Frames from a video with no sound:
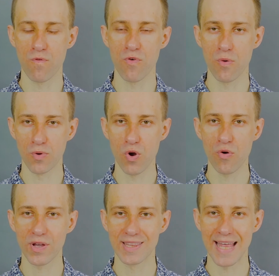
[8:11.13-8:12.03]
from
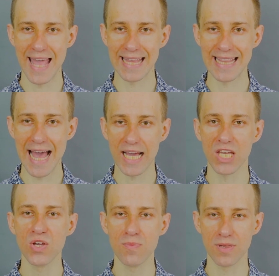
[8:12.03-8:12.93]
going and
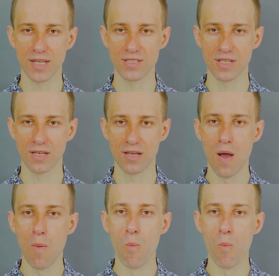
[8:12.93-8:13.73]
accumulating